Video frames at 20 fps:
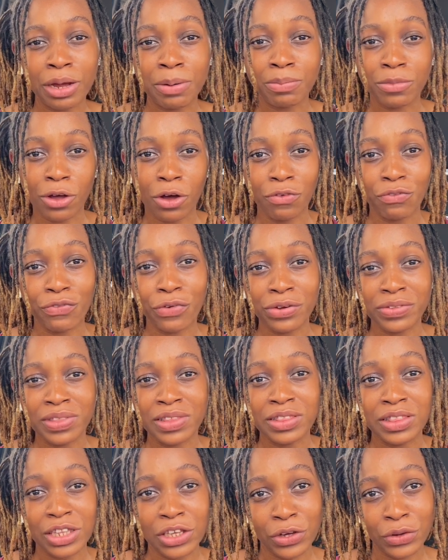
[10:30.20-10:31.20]

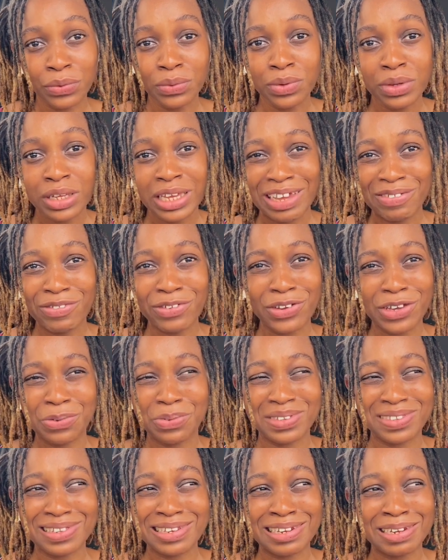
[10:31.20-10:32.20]
confronting Theo, even though he
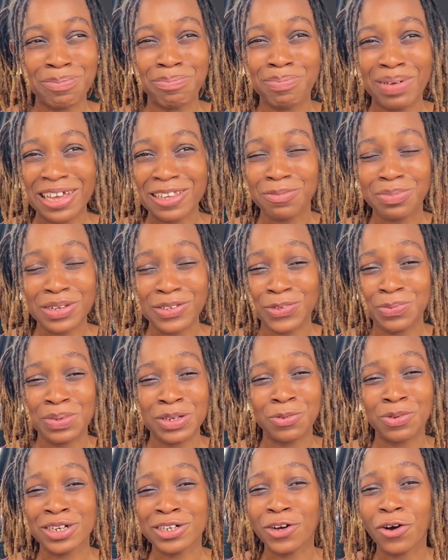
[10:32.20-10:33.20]
wasn't in the best place to be
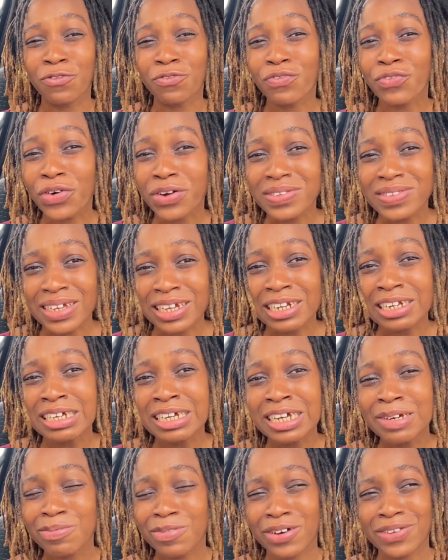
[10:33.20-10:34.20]
the one confronting,
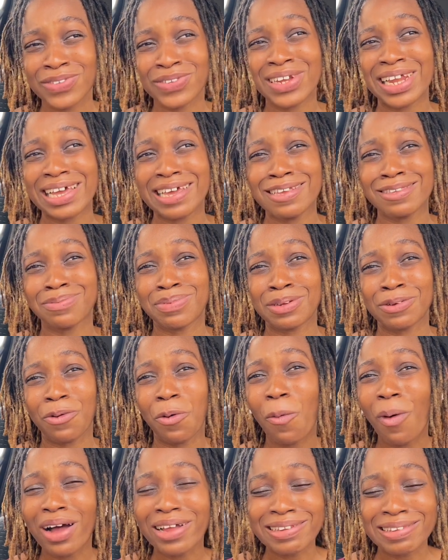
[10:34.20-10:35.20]
because it's not like he's been
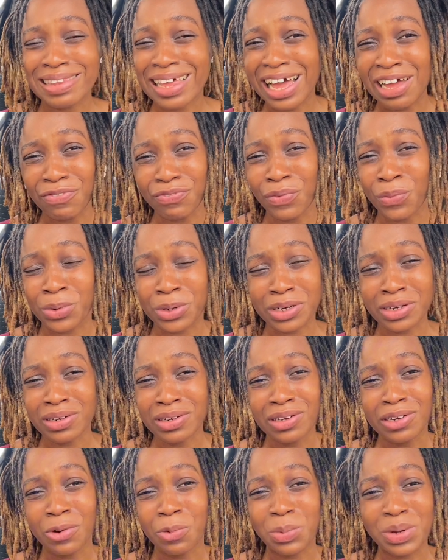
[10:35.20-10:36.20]
quite there for
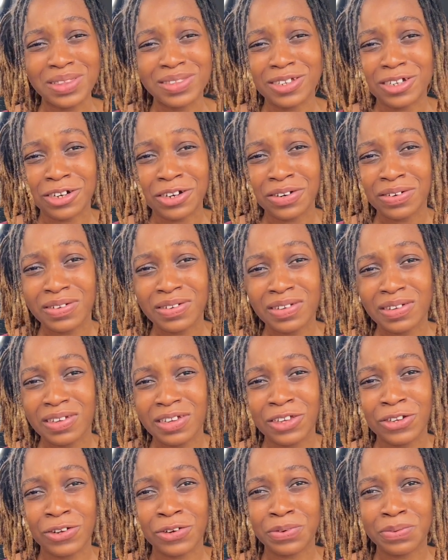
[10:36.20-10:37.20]
Winter,
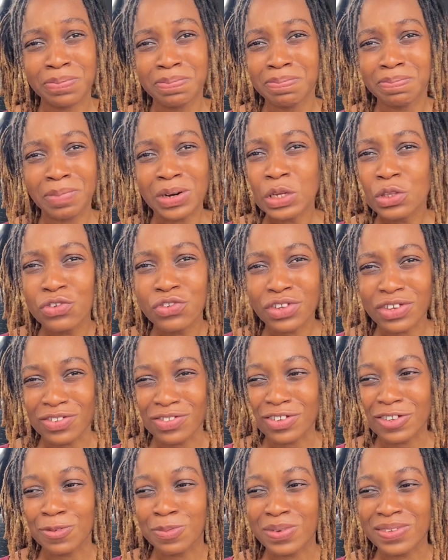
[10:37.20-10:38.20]
you know, much. He
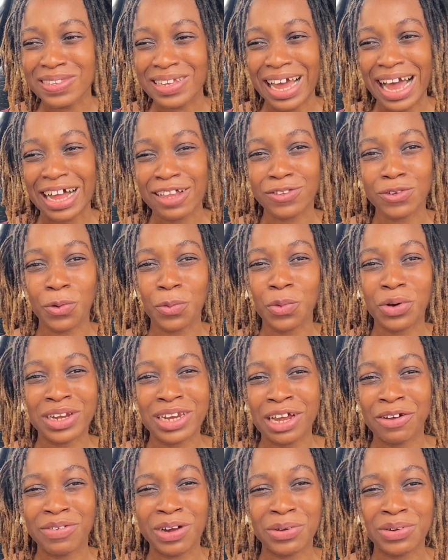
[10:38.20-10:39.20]
just mostly acts
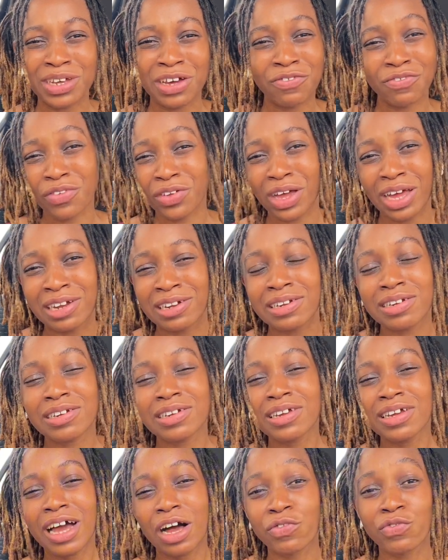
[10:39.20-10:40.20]
awkwardly around her and
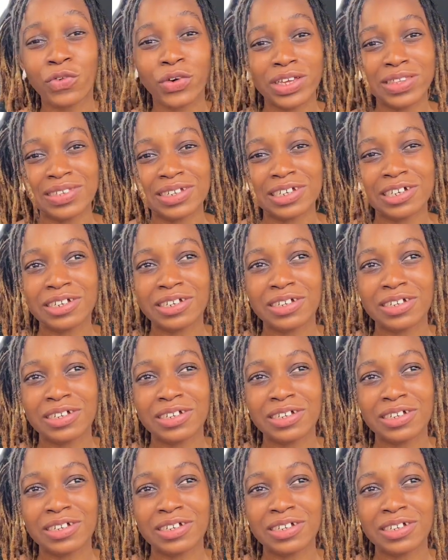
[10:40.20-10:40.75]
avoids her,